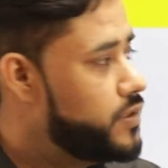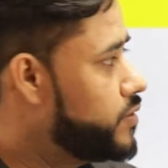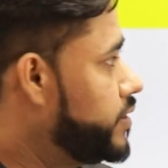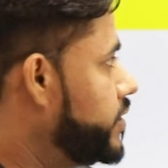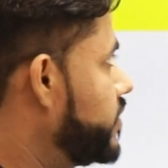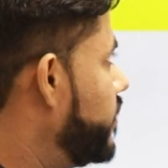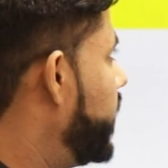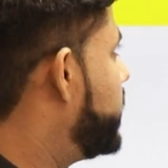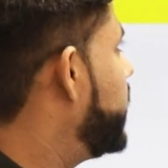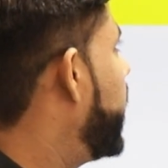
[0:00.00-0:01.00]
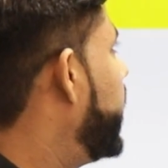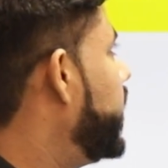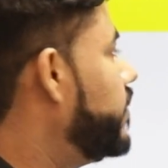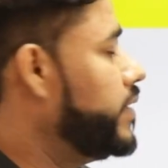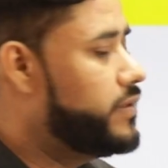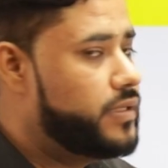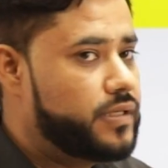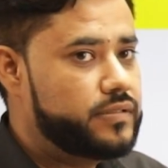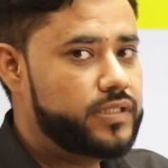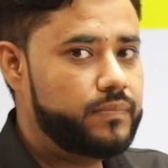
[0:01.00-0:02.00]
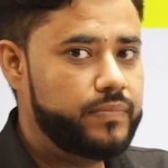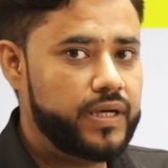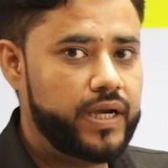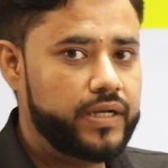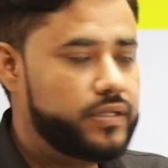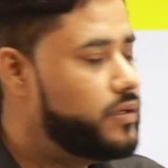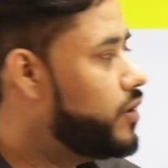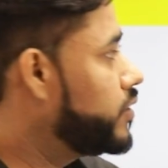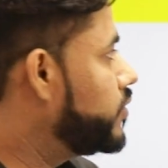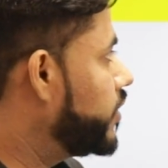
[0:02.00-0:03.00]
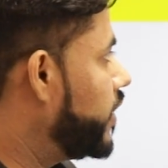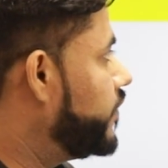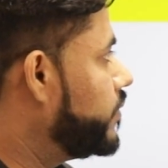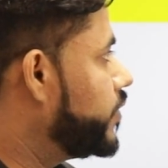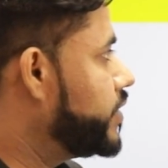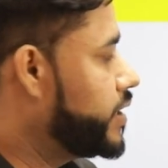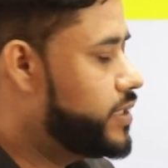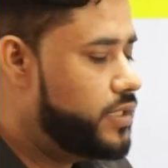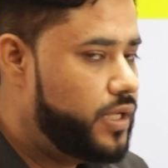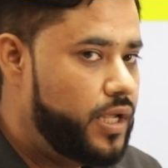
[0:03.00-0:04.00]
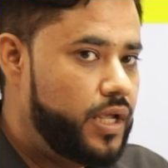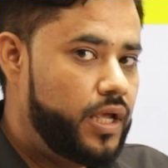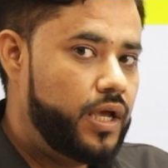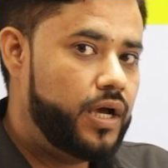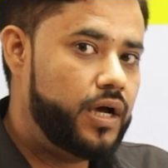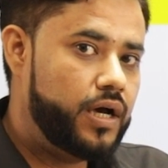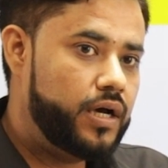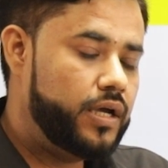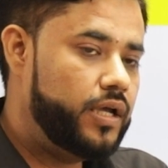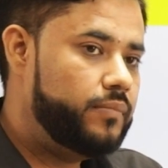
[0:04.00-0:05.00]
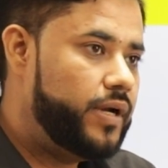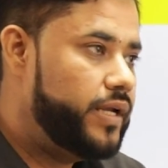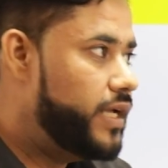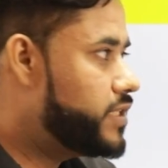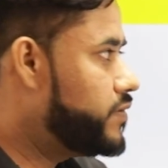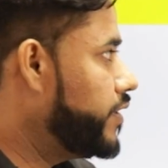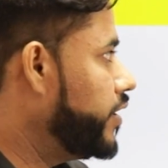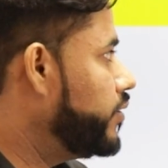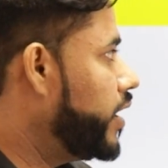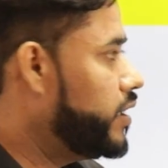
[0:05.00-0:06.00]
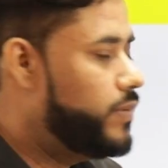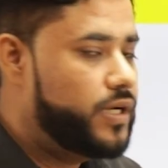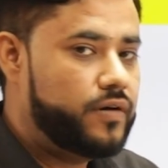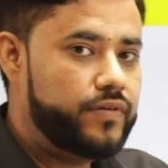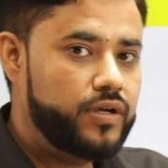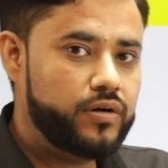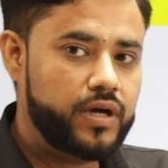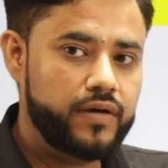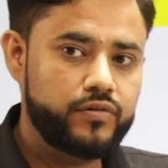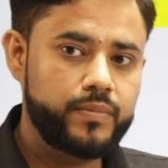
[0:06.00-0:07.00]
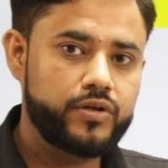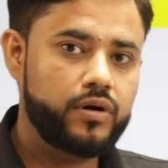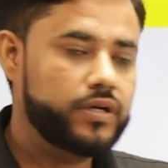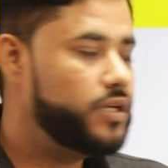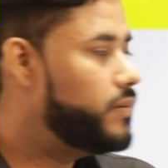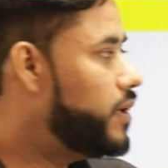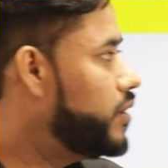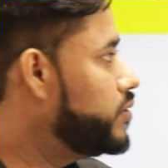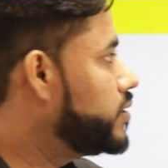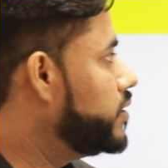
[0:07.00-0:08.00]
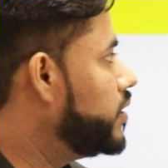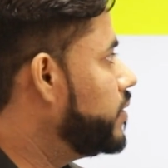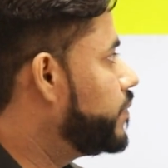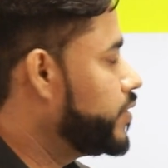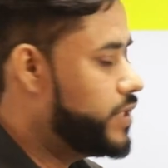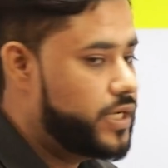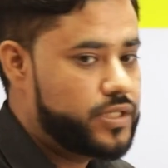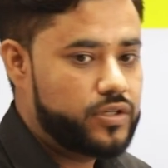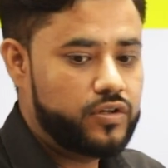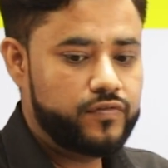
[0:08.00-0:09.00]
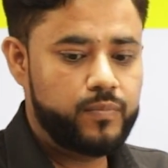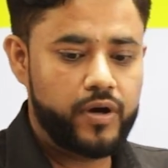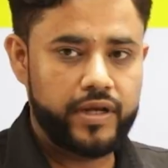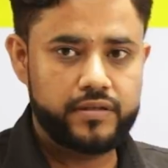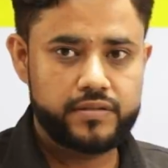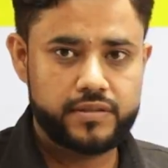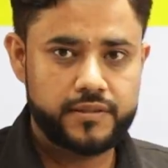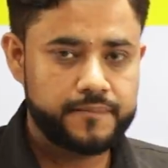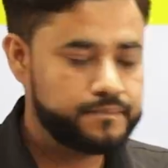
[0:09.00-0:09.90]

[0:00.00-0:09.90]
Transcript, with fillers: So this is the basic idea, basic concept behind the orthographic projection. Uh, in my next video, I'd be covering or I would be talking about the projection of points.